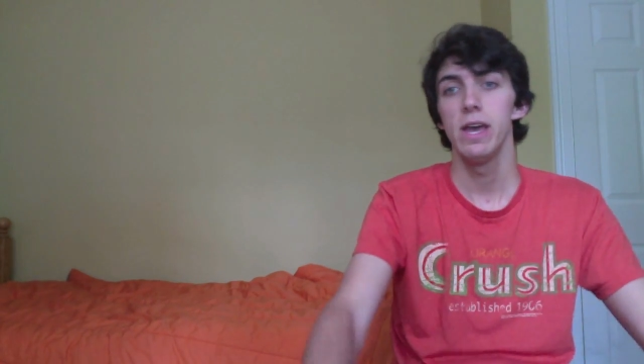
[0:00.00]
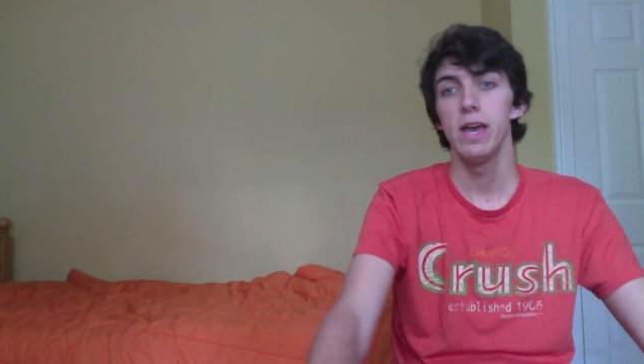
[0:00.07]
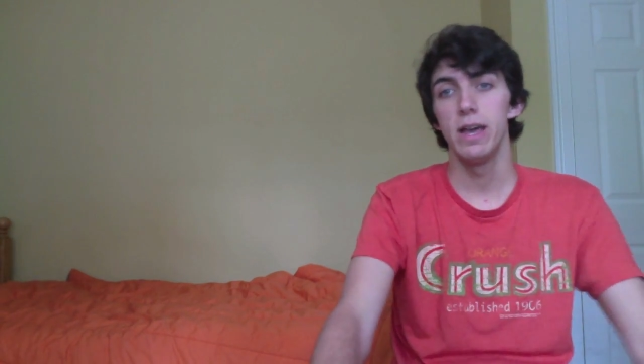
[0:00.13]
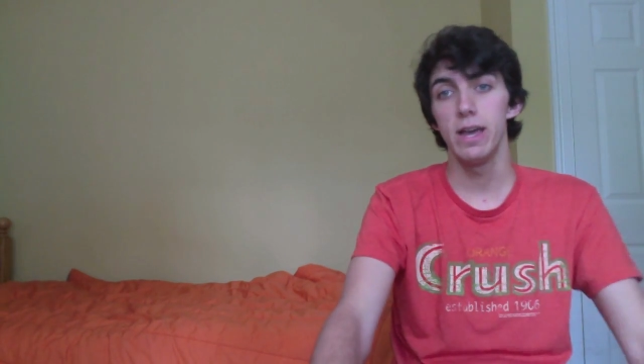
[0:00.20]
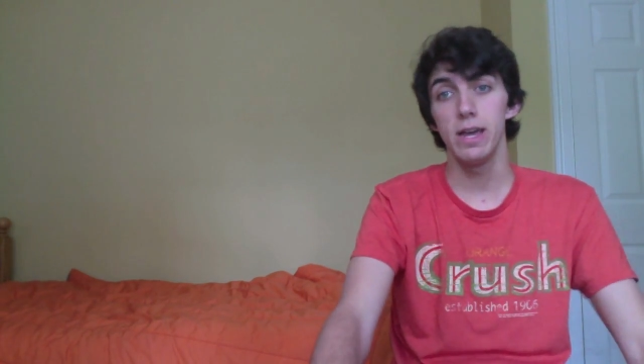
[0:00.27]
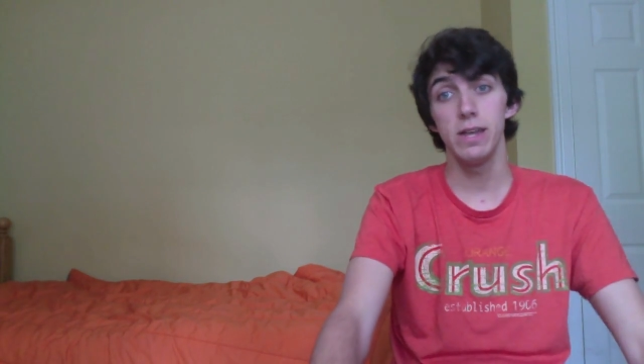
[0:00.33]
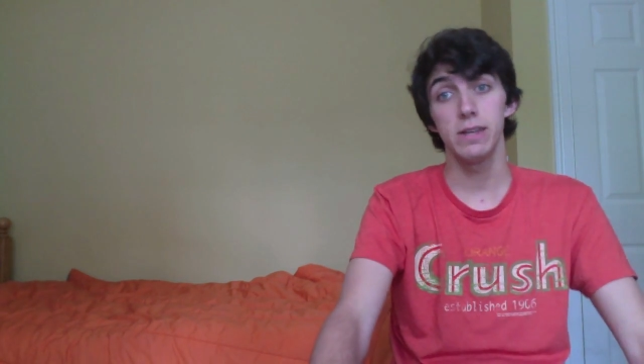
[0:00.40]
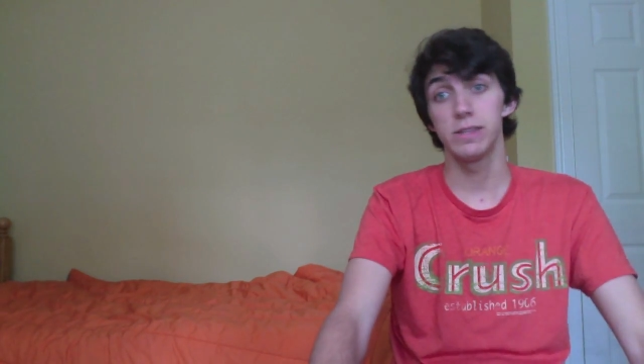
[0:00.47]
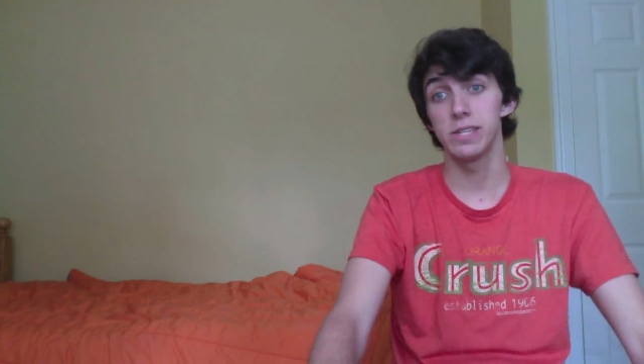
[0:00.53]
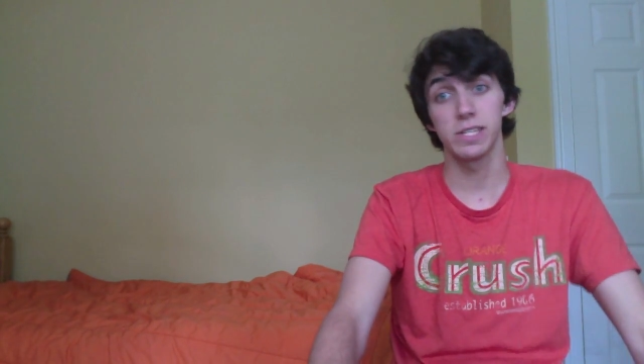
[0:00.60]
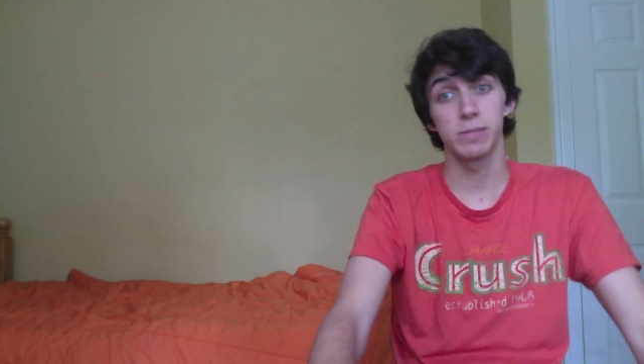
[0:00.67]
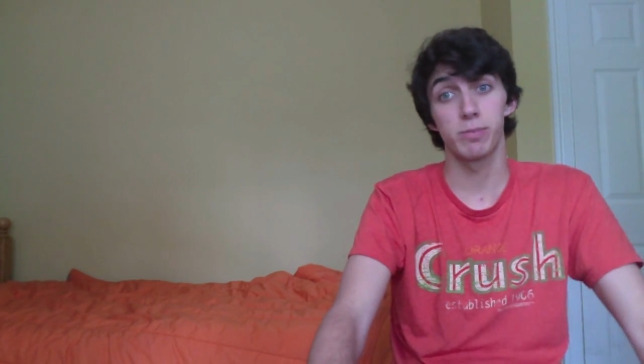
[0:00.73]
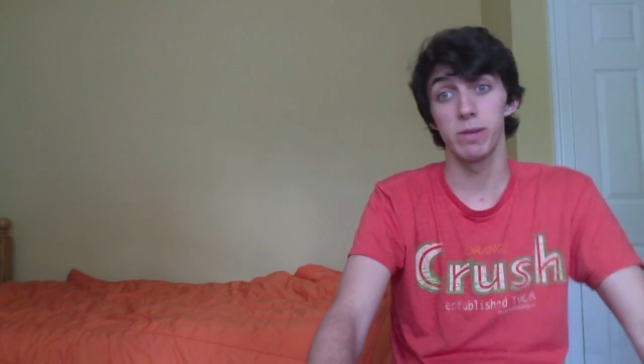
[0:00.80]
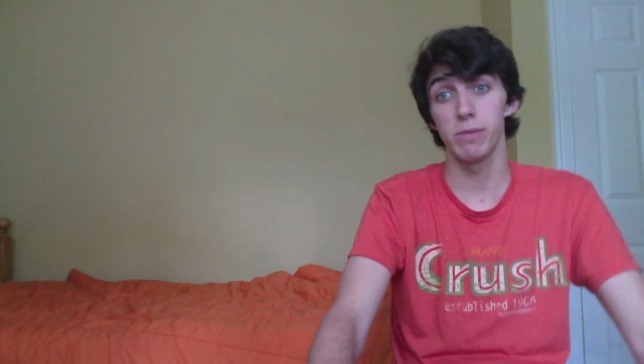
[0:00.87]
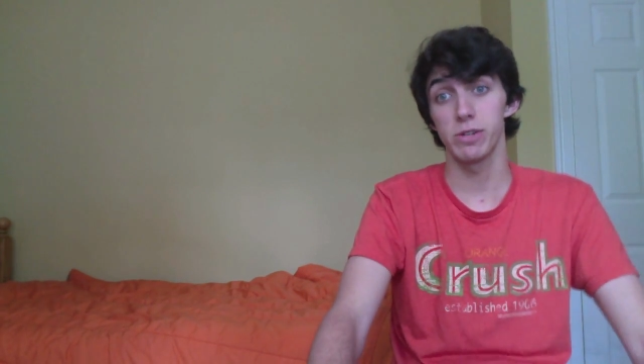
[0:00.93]
And this
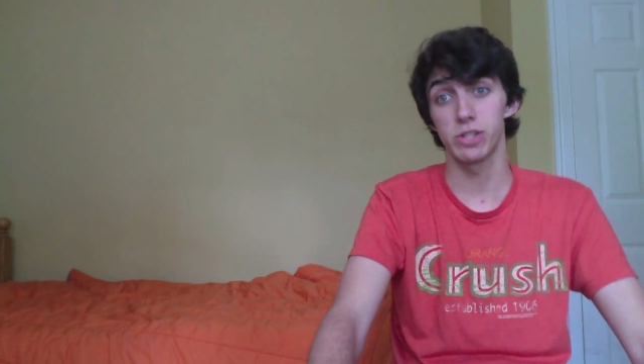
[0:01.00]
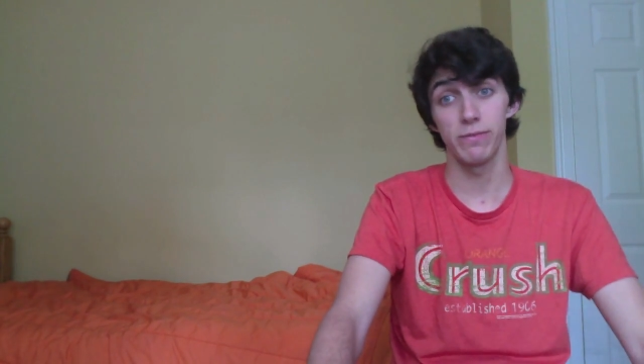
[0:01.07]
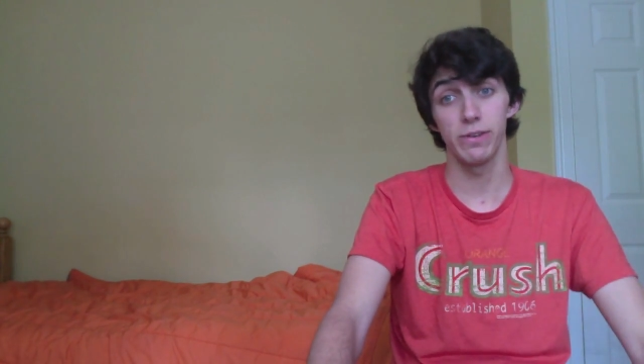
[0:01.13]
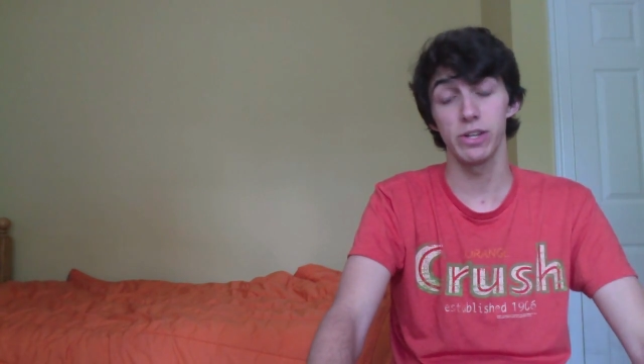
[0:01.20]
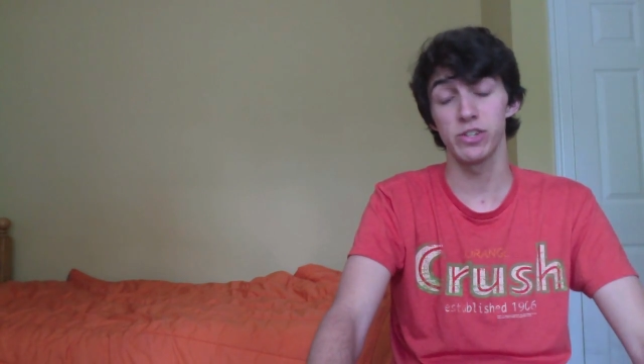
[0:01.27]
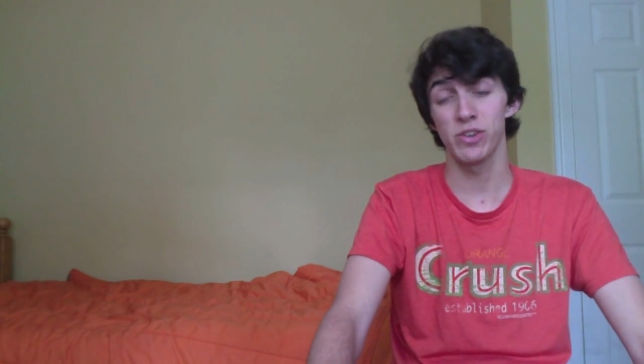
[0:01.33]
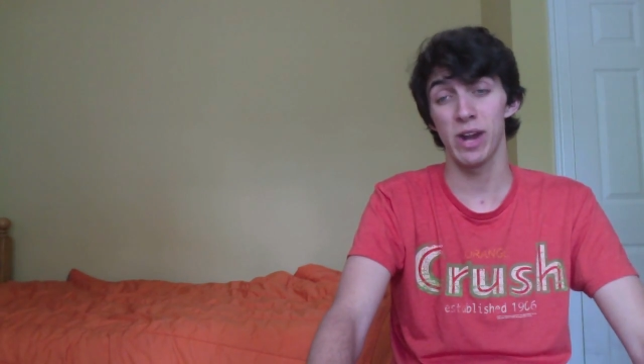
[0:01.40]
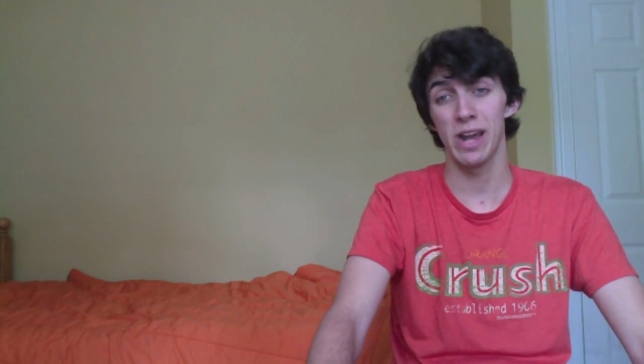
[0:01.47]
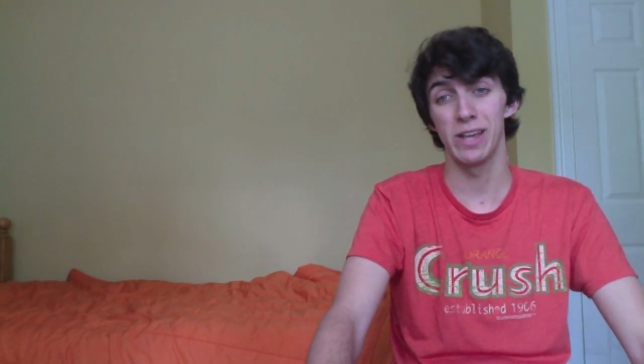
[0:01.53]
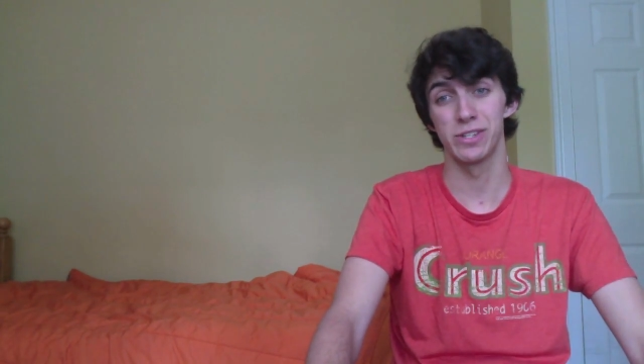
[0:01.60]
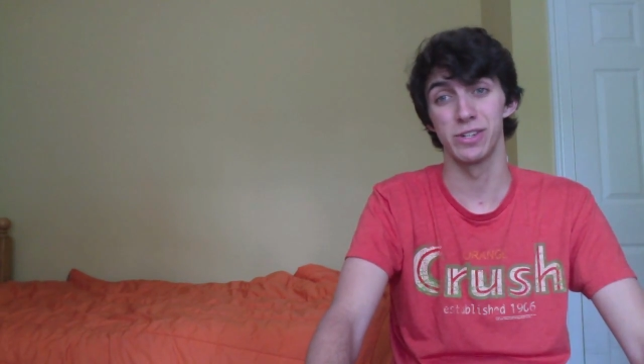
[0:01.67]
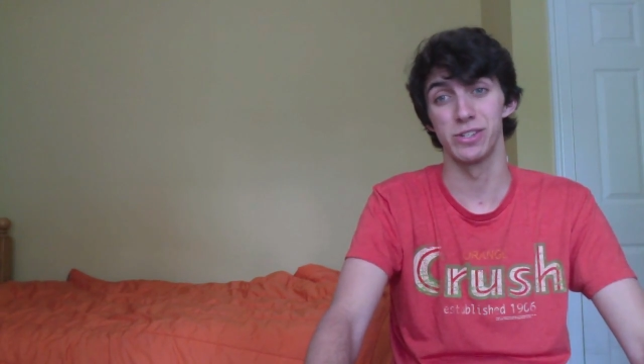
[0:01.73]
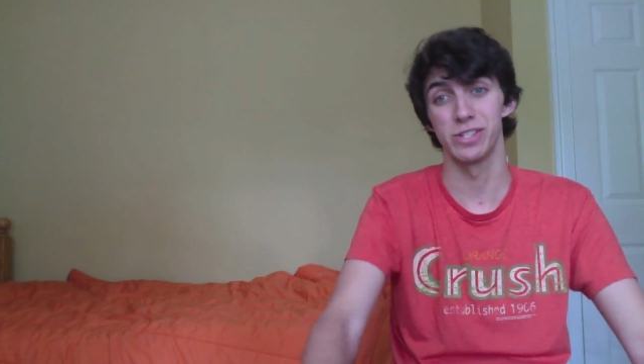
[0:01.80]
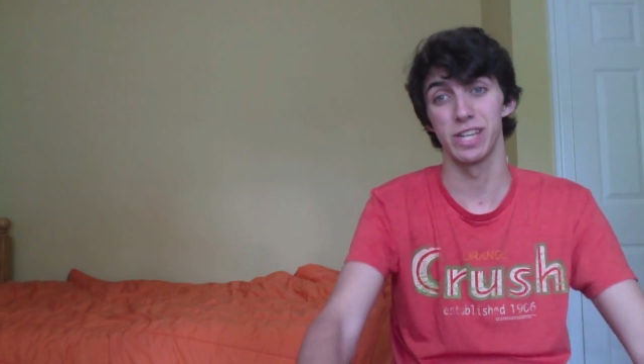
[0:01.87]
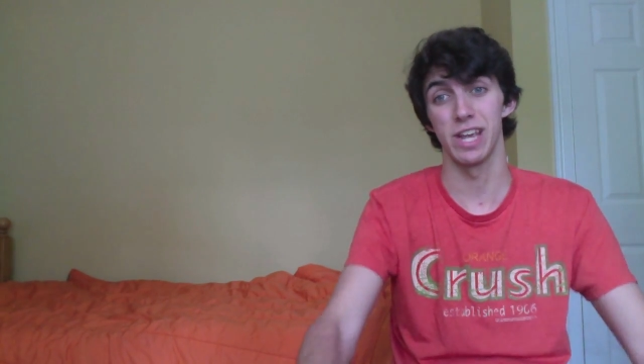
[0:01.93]
is pretty much it for the trials here,